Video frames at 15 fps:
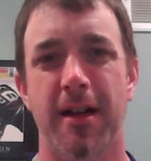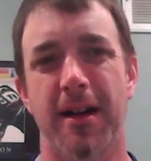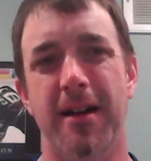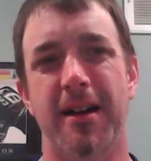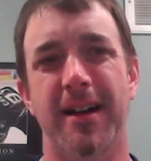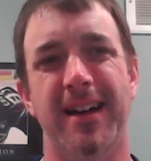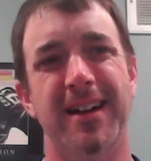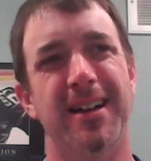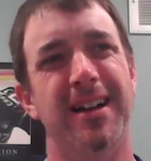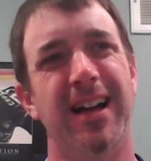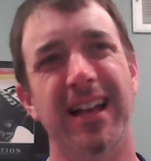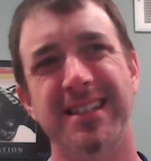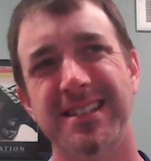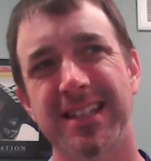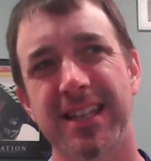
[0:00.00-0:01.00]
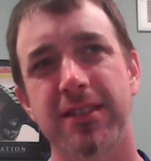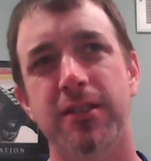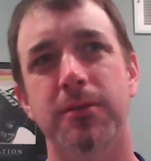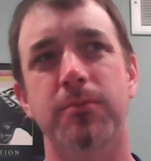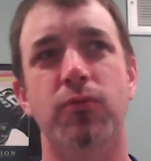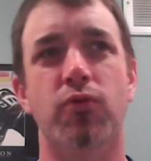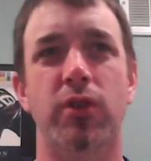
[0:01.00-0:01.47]
Uh, I see
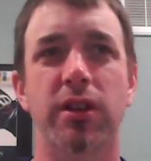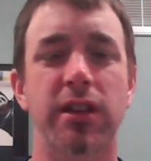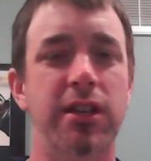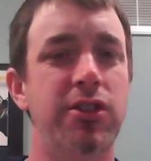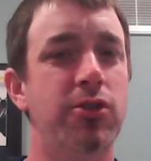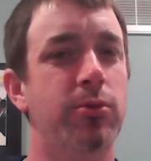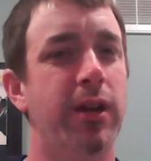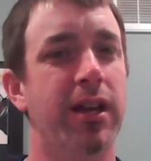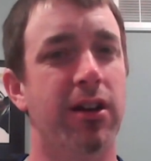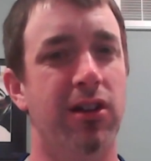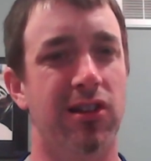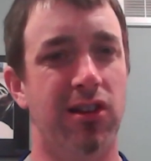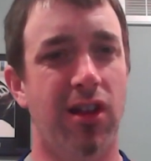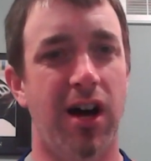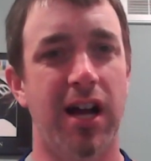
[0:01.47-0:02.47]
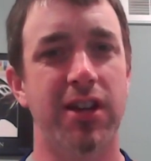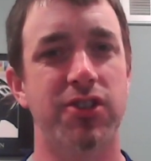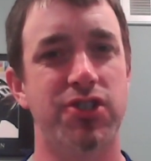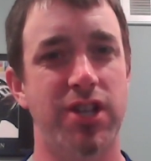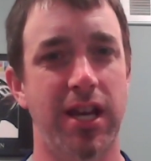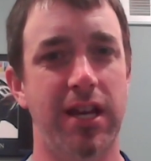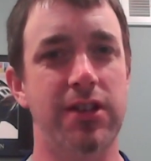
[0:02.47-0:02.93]
them really doing a lot of
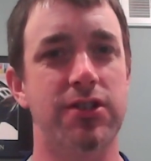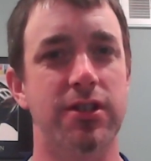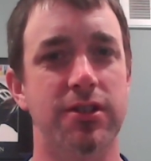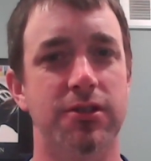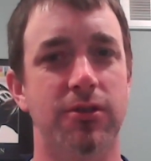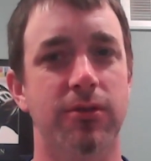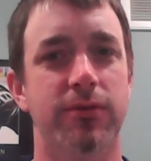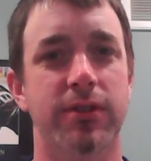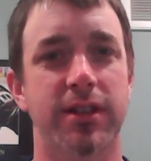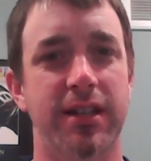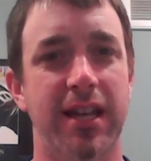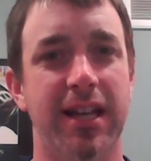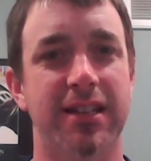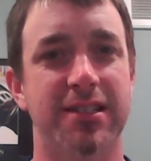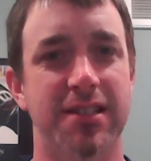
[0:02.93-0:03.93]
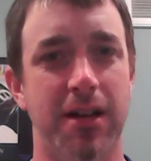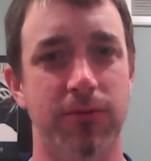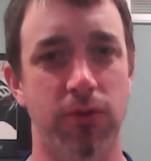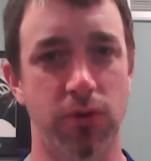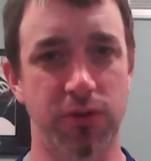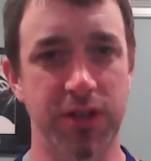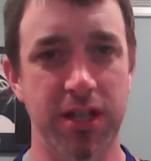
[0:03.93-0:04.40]
changes over the next
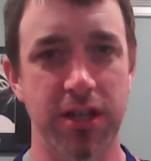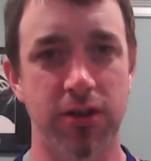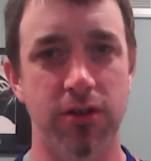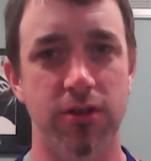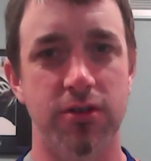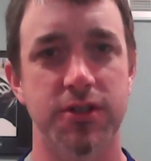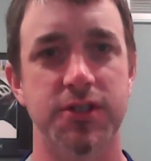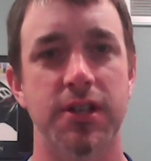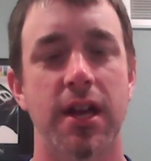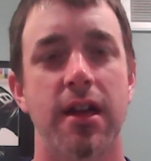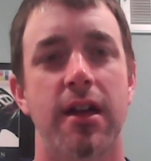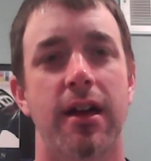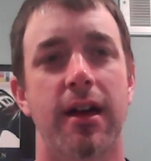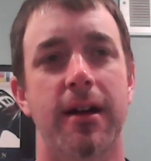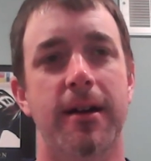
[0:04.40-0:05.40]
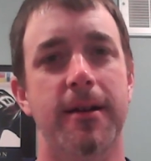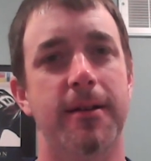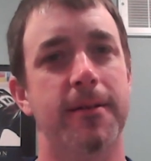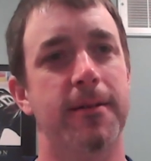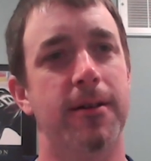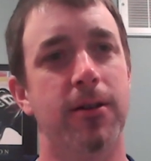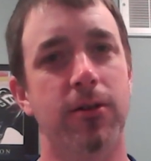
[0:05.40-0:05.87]
several years
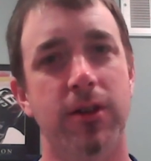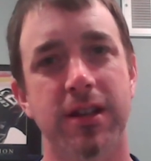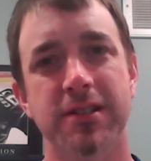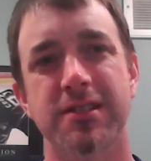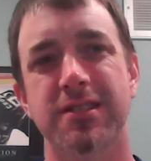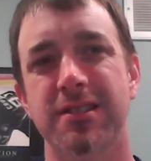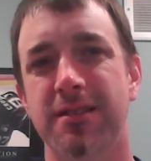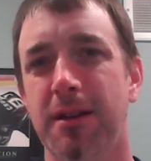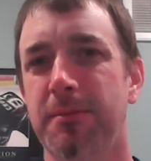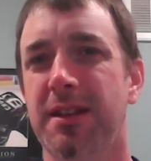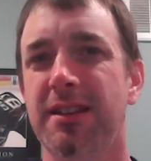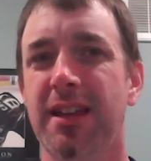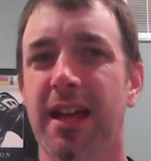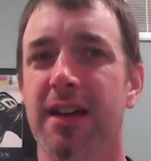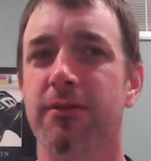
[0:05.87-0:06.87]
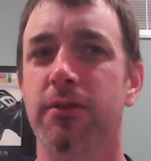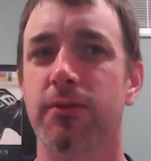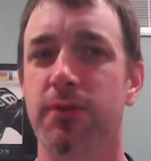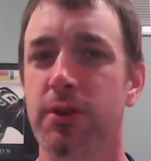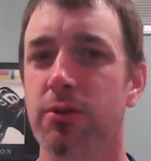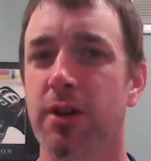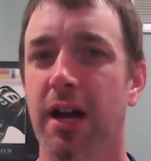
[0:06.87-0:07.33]
because, uh, I mean, they have a
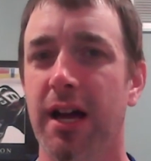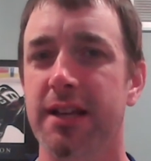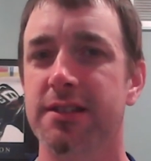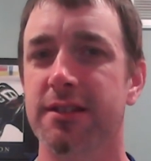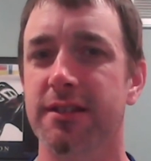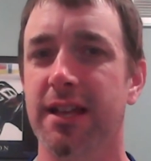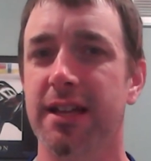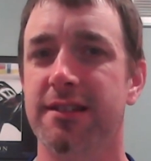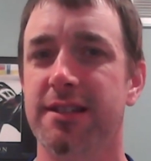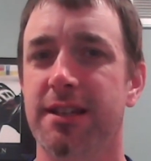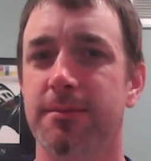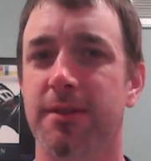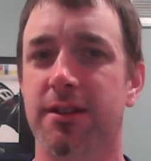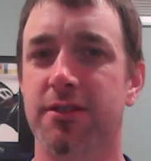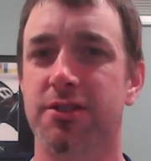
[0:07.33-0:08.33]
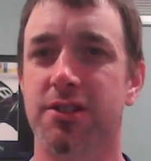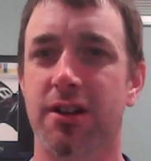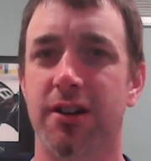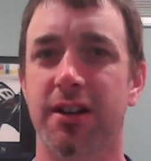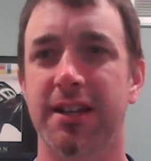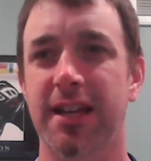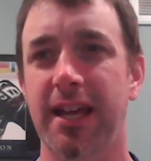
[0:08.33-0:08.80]
few guys on that team that are
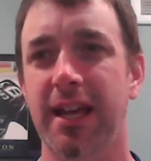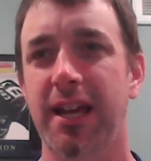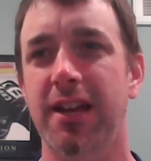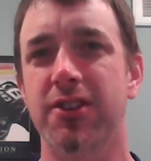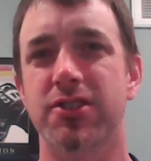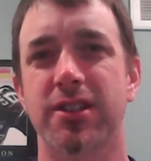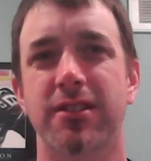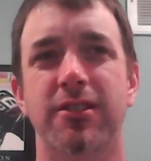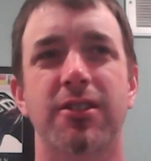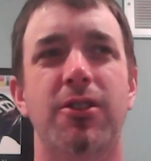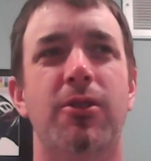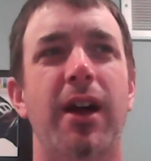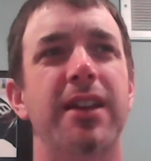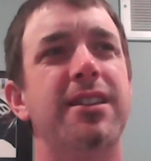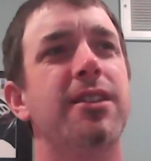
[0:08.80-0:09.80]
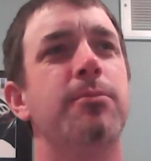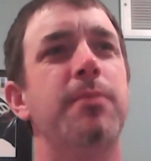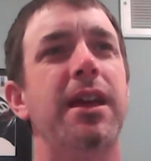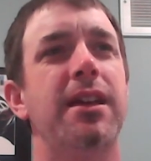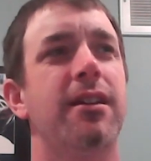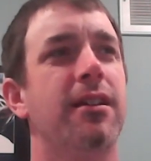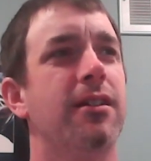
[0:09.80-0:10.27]
starting to age. And, you know, I did
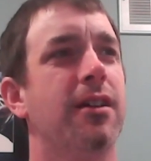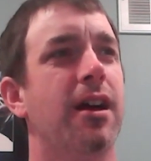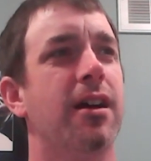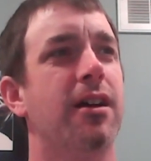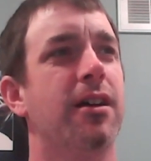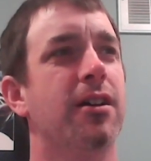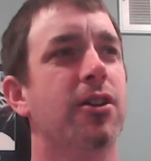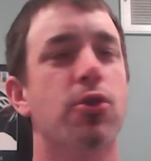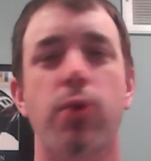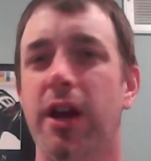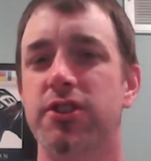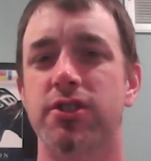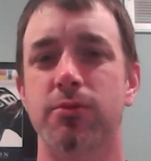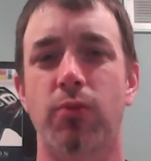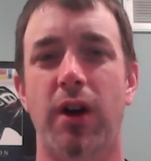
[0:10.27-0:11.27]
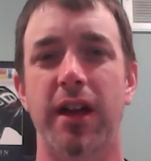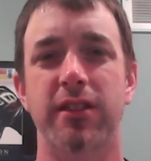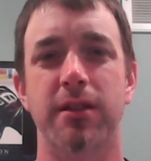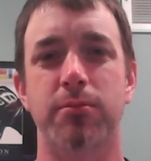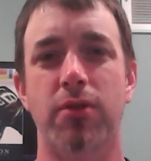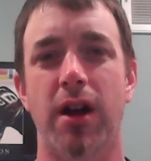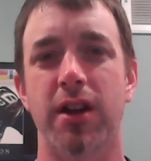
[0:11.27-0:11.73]
make uh, question why
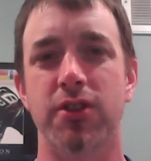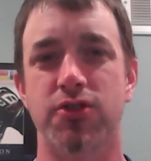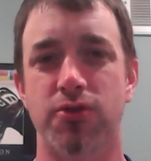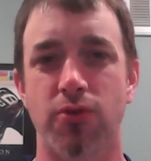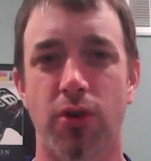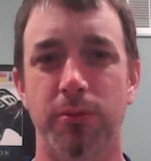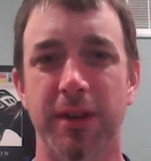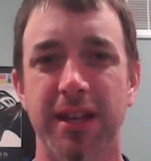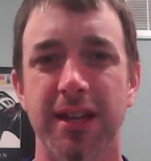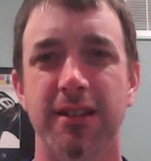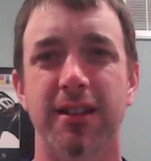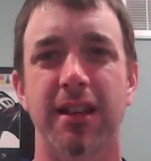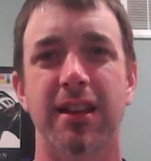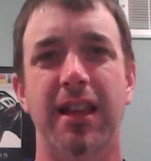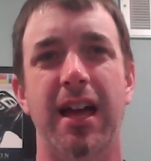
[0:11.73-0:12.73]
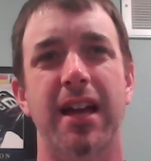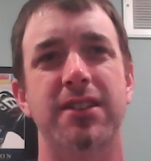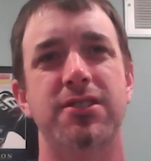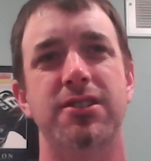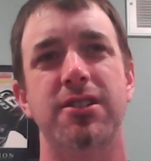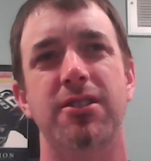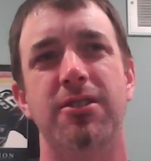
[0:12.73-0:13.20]
they brought in Jarome Iginla
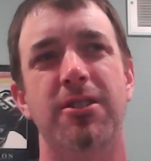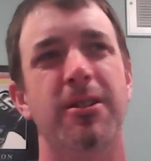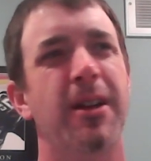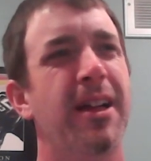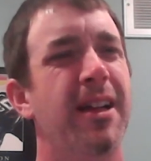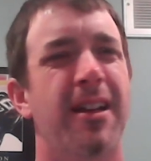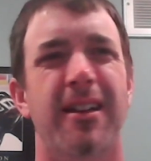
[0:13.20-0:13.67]
last year.